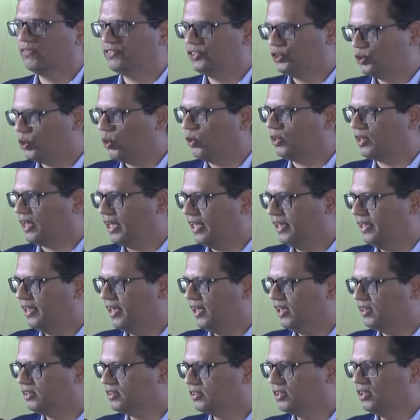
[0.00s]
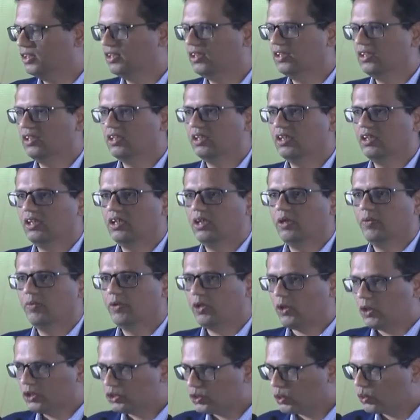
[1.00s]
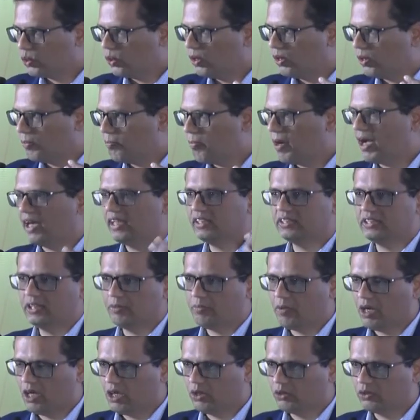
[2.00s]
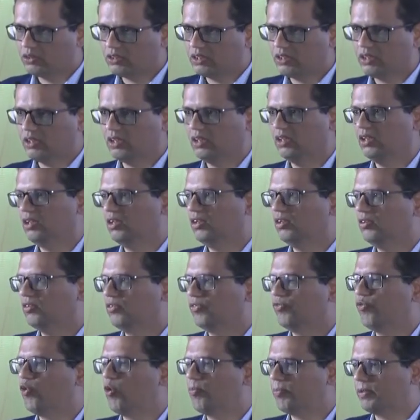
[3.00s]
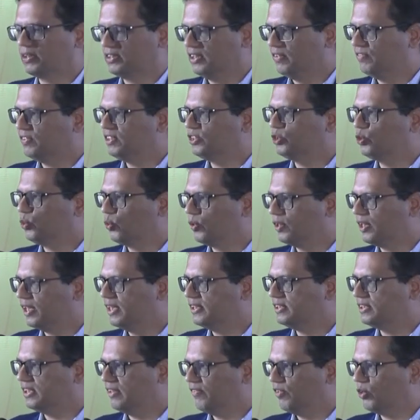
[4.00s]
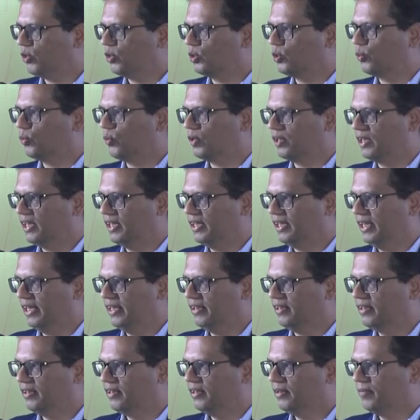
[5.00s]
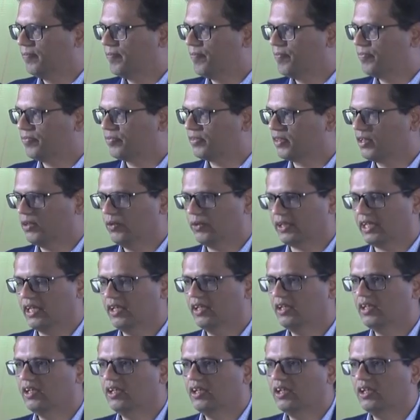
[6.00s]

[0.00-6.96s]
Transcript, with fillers: short ideas, will also go up by, say, about 4%, uh, which is 207 or 208. Okay?